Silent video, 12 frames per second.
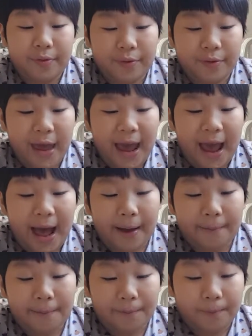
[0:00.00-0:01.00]

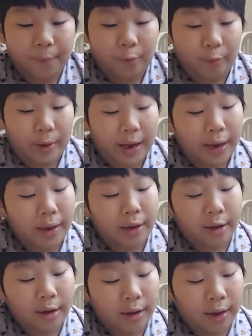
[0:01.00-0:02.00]
Jam. Great.
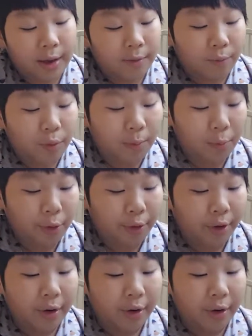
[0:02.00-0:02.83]
And one more.